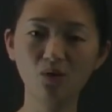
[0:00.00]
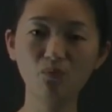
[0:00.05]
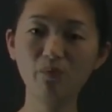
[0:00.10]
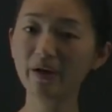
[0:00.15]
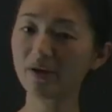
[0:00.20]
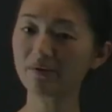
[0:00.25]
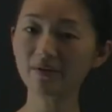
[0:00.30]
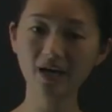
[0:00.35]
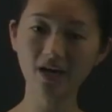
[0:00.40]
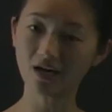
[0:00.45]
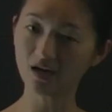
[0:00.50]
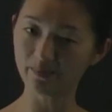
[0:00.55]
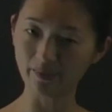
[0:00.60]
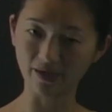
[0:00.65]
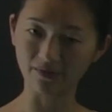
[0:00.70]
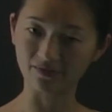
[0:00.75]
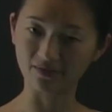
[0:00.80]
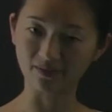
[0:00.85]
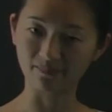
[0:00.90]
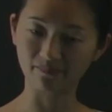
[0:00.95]
We don't care
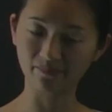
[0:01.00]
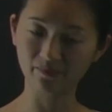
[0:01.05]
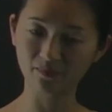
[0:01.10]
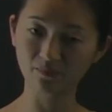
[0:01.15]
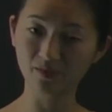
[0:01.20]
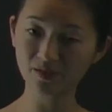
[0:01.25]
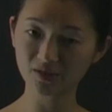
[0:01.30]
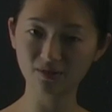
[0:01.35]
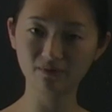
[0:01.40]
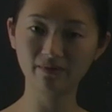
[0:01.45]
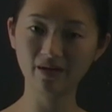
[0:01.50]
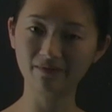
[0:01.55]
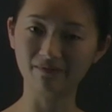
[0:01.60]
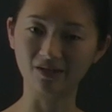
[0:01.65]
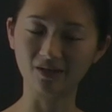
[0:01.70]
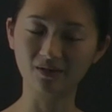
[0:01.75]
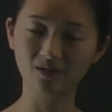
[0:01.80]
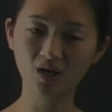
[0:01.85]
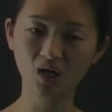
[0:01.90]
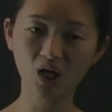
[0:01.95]
about them
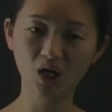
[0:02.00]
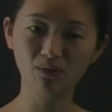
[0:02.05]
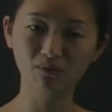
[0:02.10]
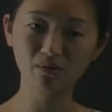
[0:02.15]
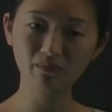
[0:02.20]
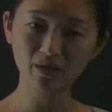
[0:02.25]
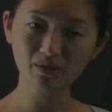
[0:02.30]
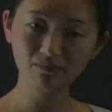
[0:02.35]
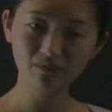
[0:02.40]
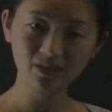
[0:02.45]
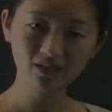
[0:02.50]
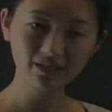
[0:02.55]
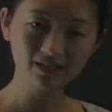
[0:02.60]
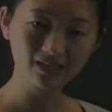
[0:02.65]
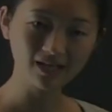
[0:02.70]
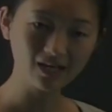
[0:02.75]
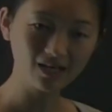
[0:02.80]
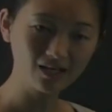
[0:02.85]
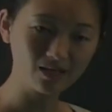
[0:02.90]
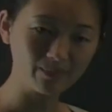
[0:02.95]
whatsoever. What we really
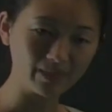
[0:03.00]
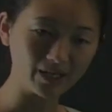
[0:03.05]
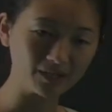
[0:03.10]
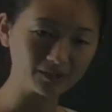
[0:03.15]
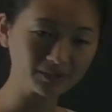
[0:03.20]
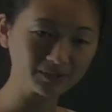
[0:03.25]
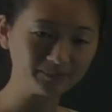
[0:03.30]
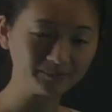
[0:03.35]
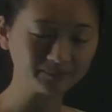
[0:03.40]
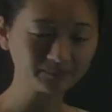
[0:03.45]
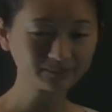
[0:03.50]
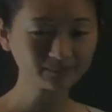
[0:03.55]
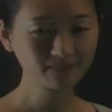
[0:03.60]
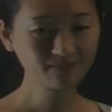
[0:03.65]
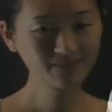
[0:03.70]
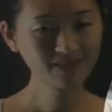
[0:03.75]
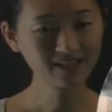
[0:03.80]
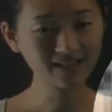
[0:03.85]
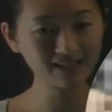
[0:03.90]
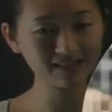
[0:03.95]
care about
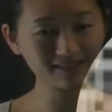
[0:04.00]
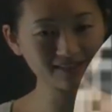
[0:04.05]
in